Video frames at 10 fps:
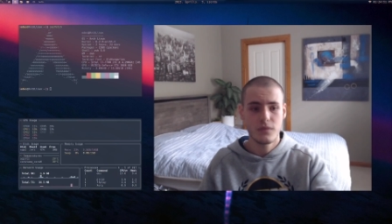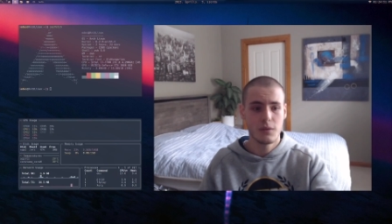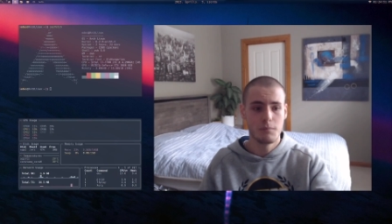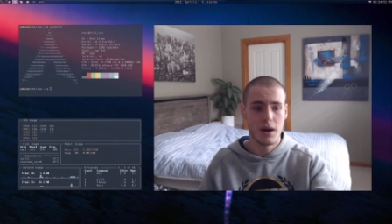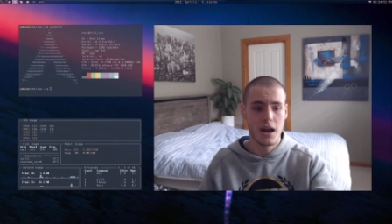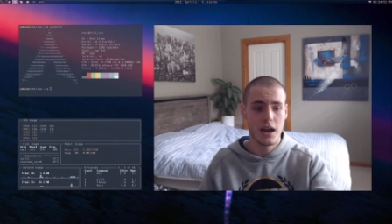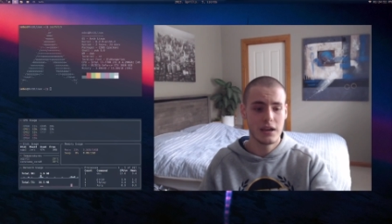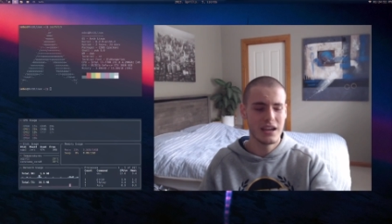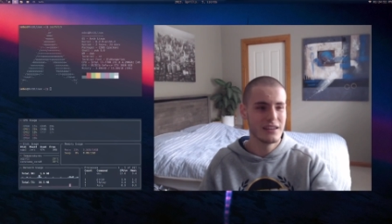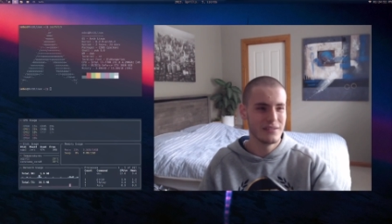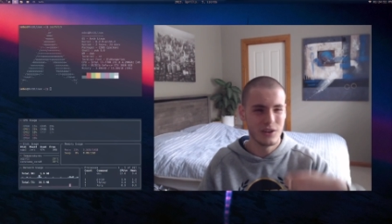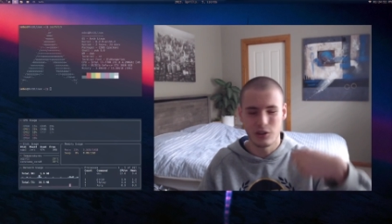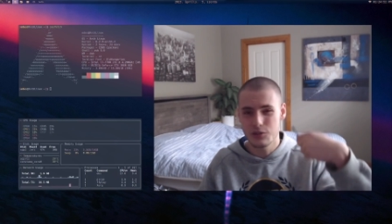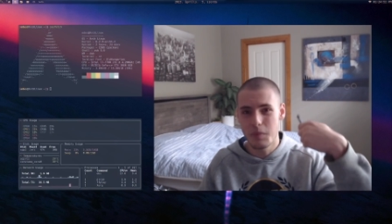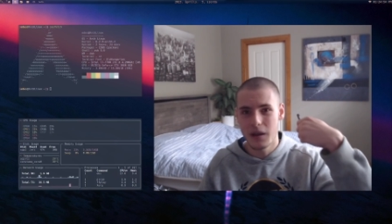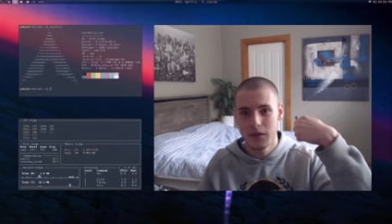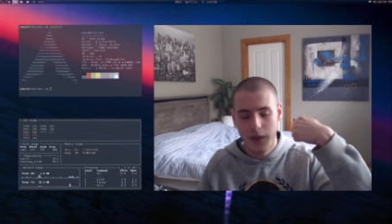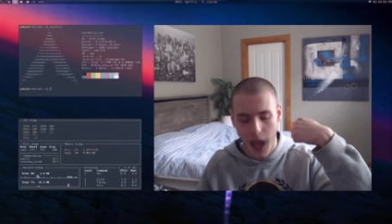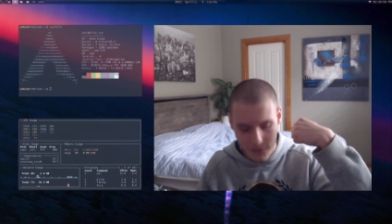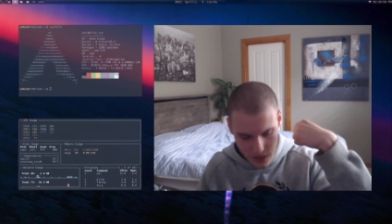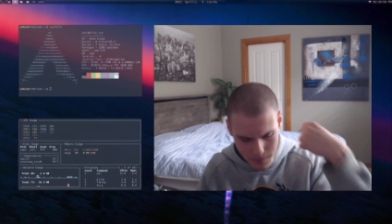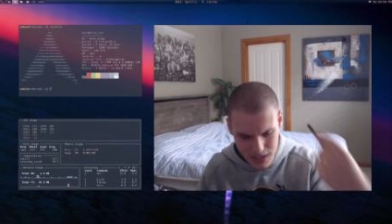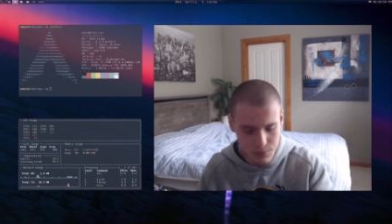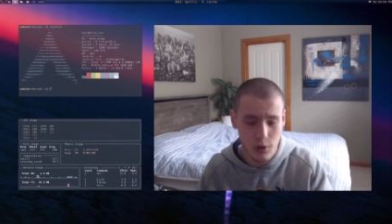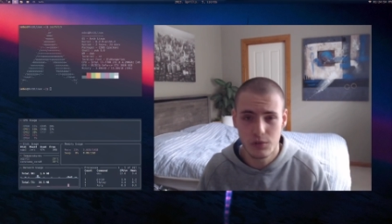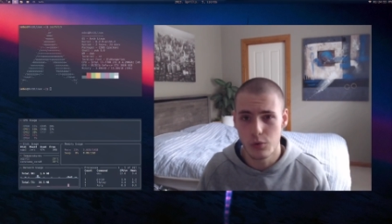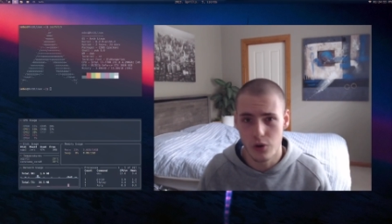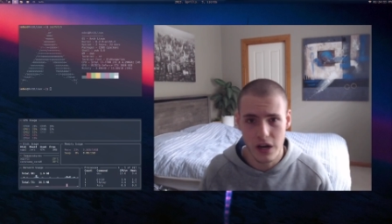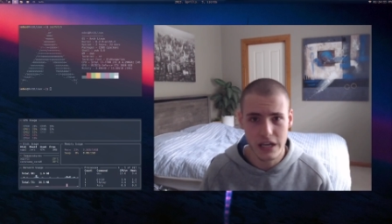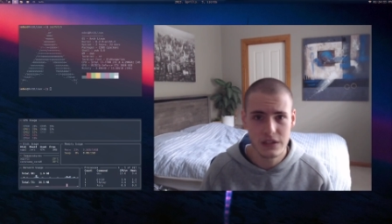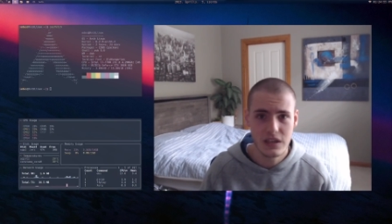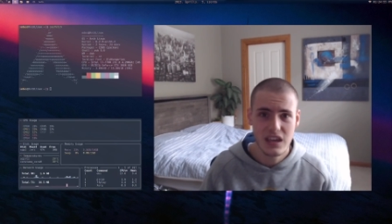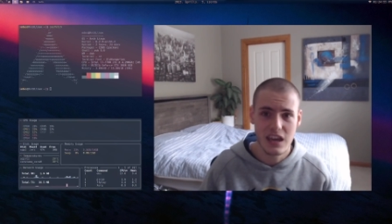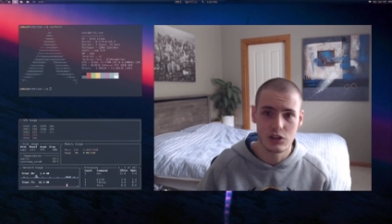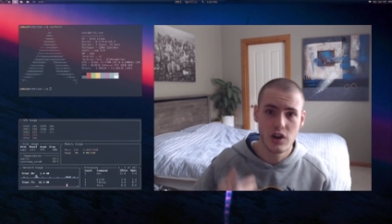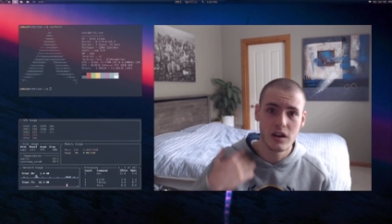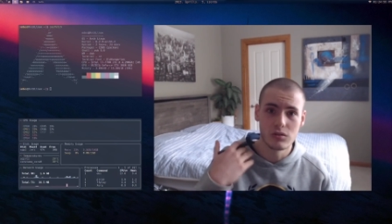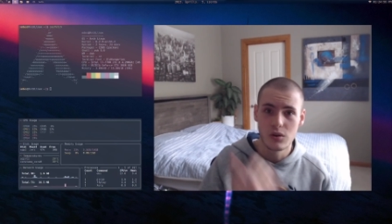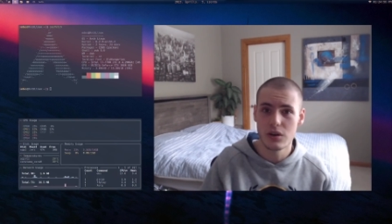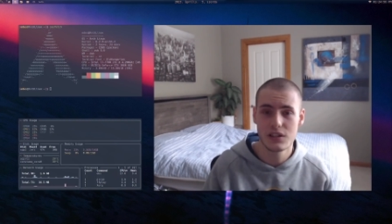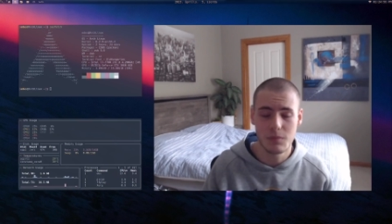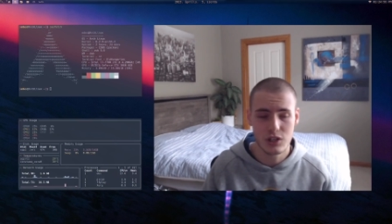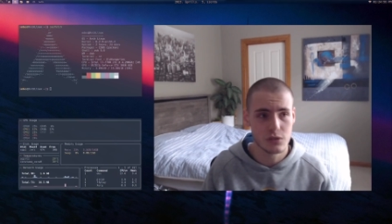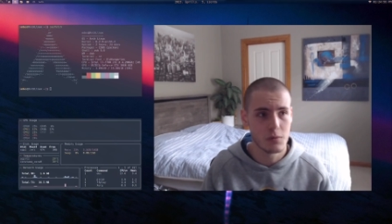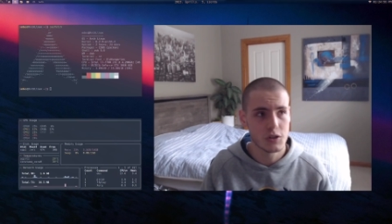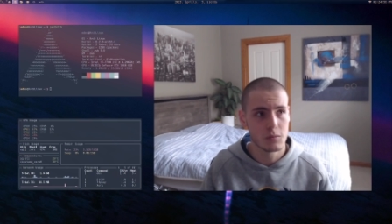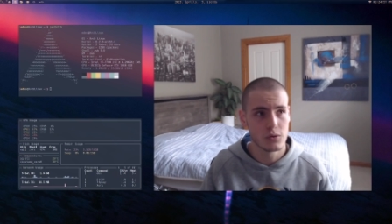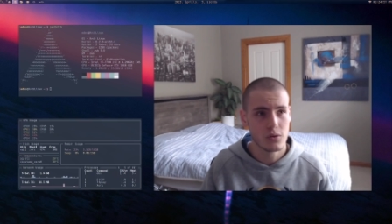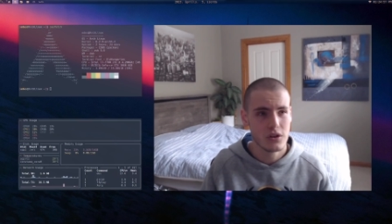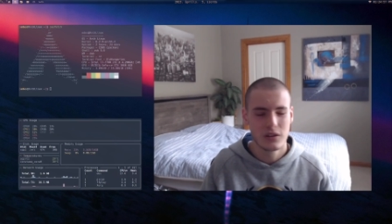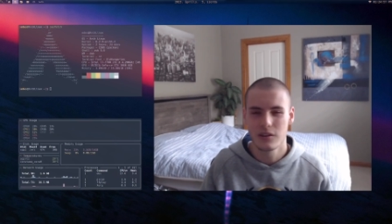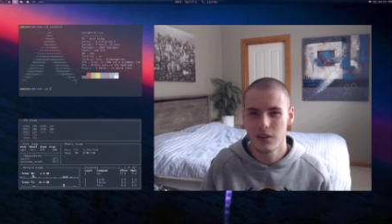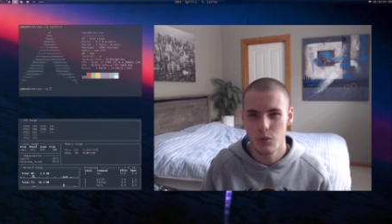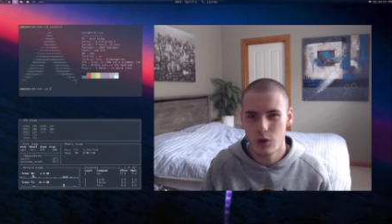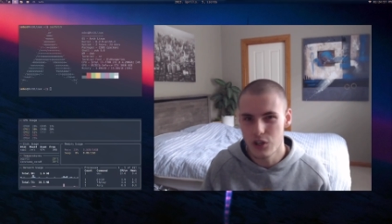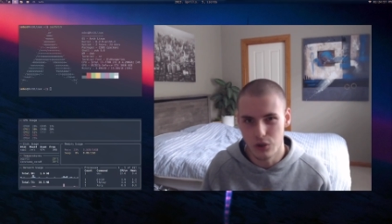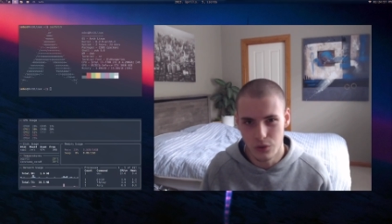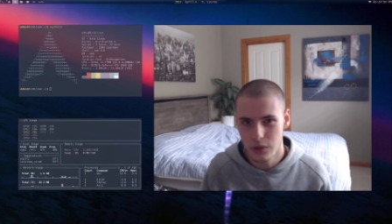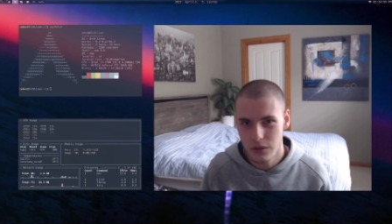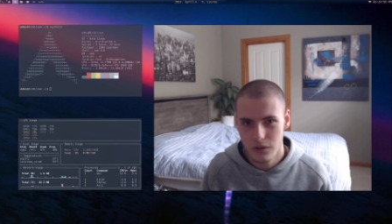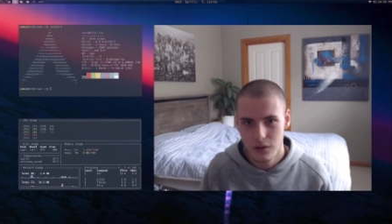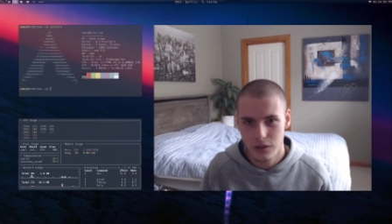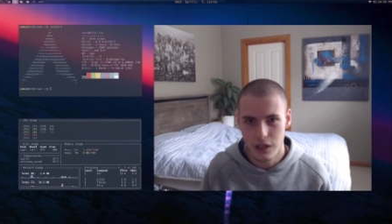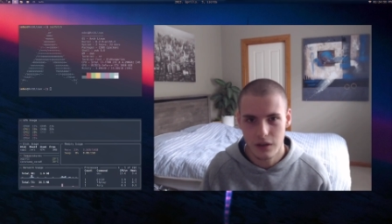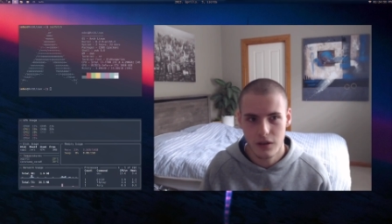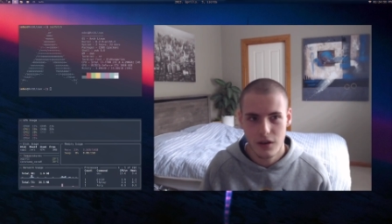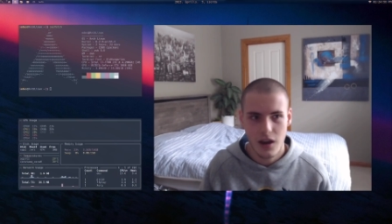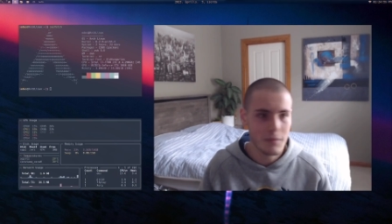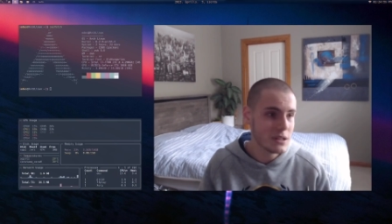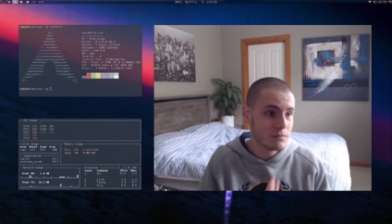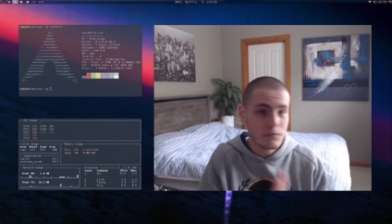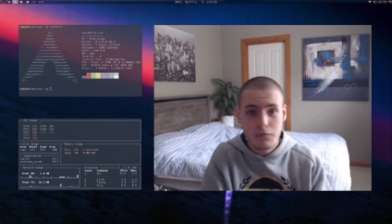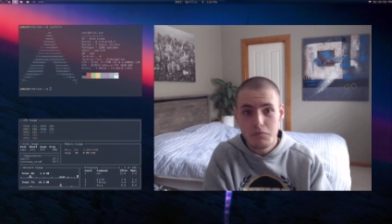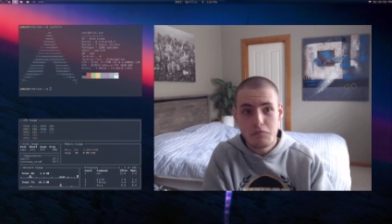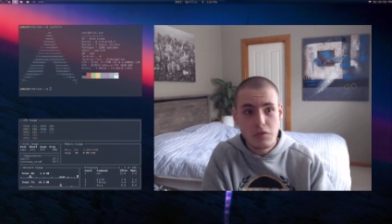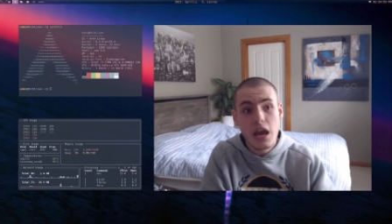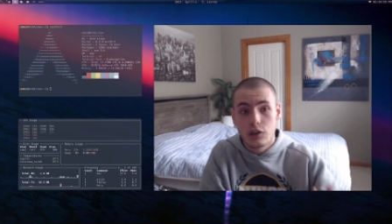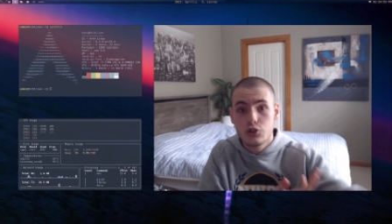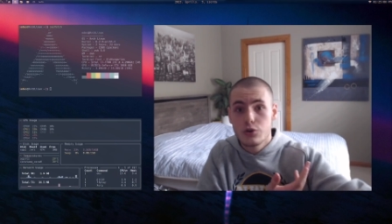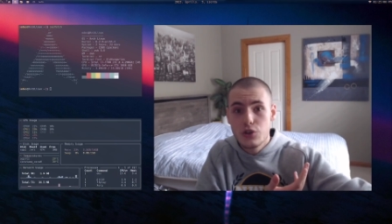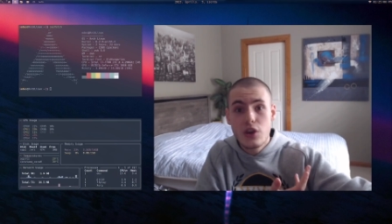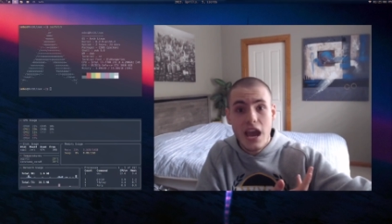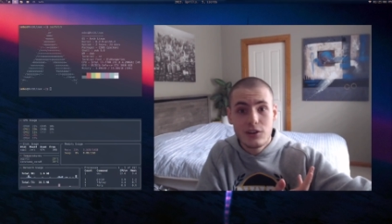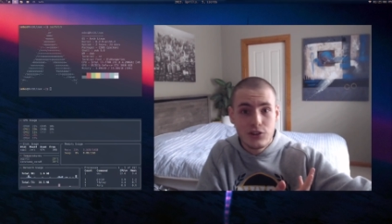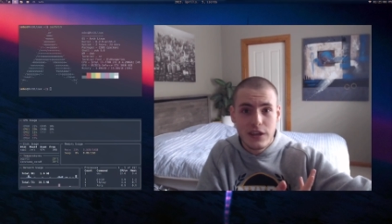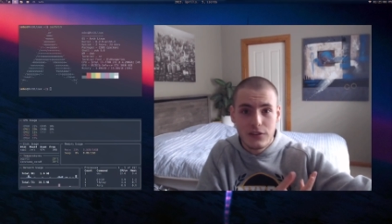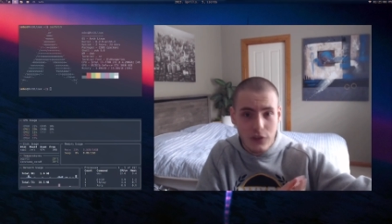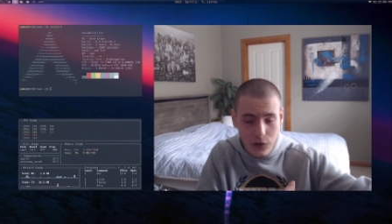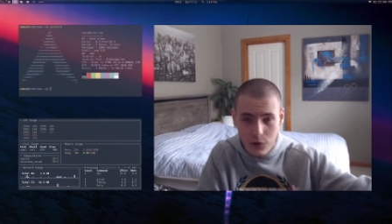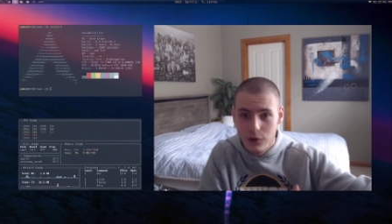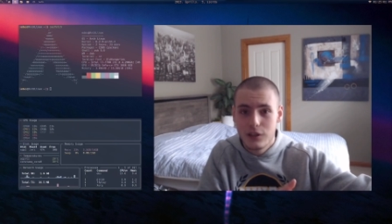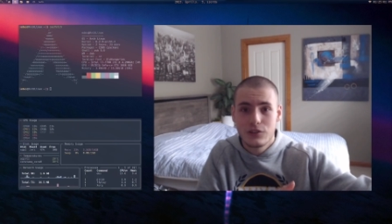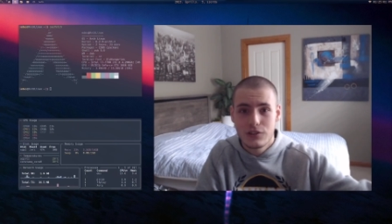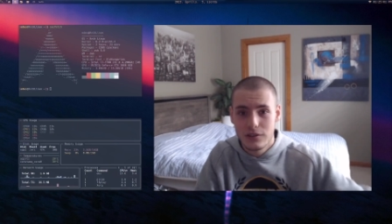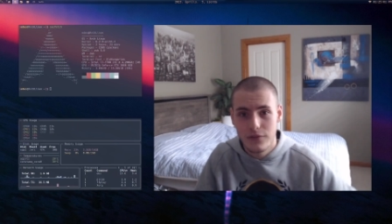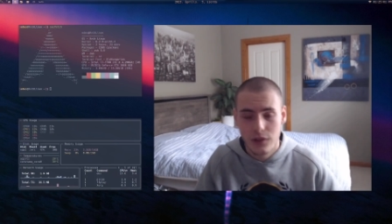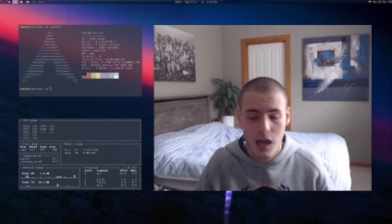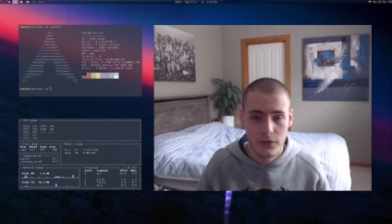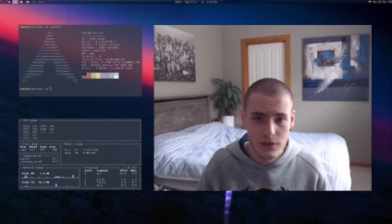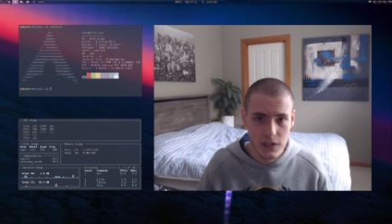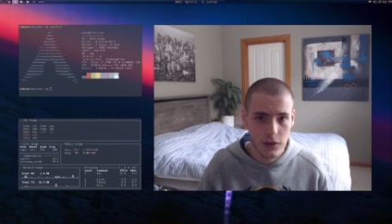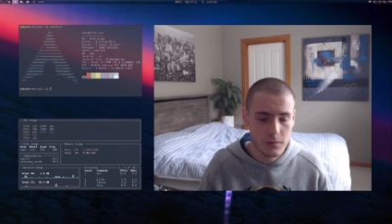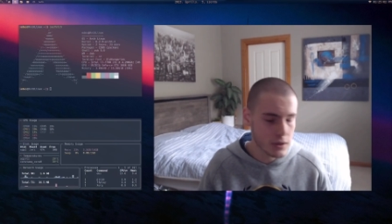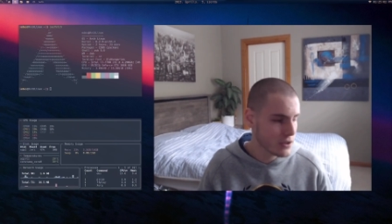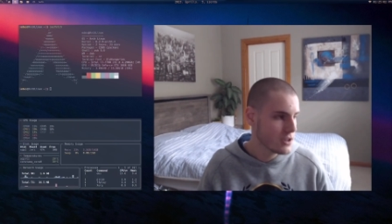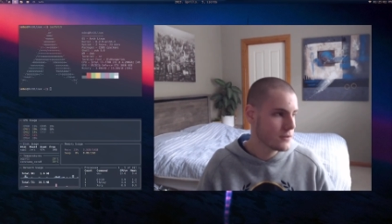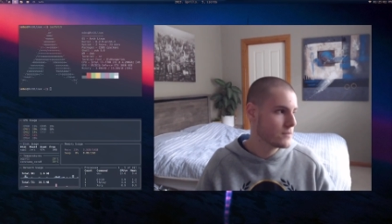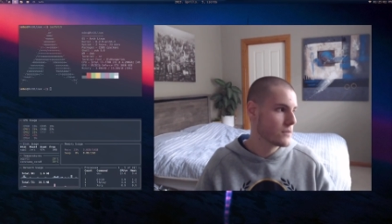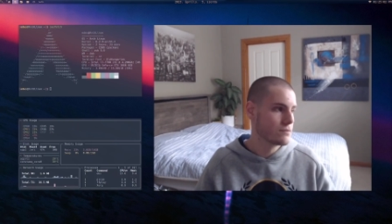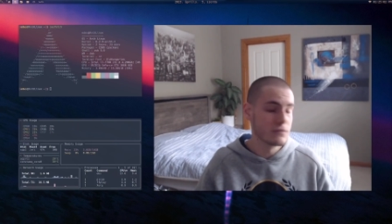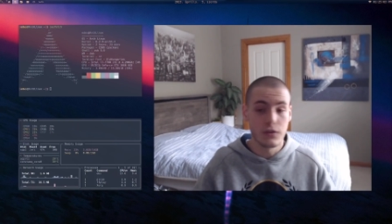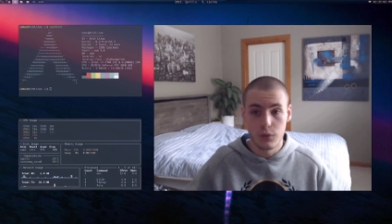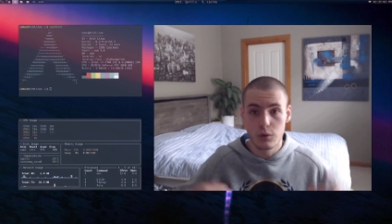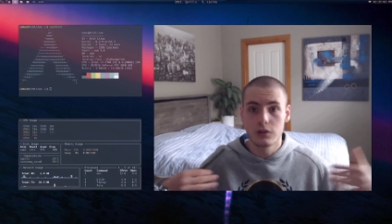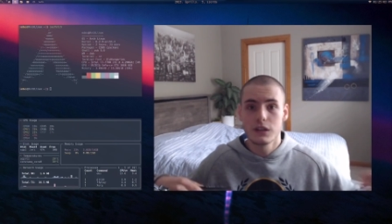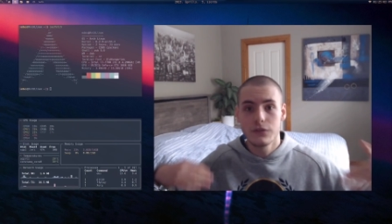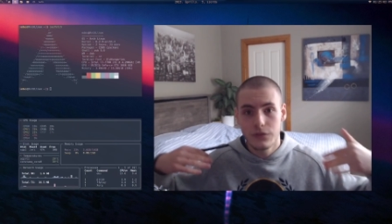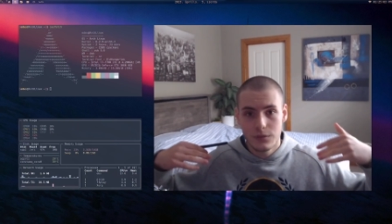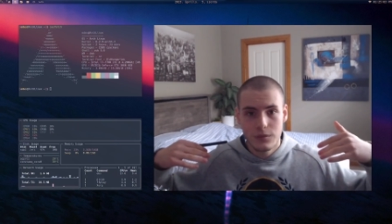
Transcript: by eh, you know just by having the best possible grades and trying to learn as much as possible, then like what are you doing? Like I mean, yeah, sure you can just get the degree and just live life and stuff, but if you want to live,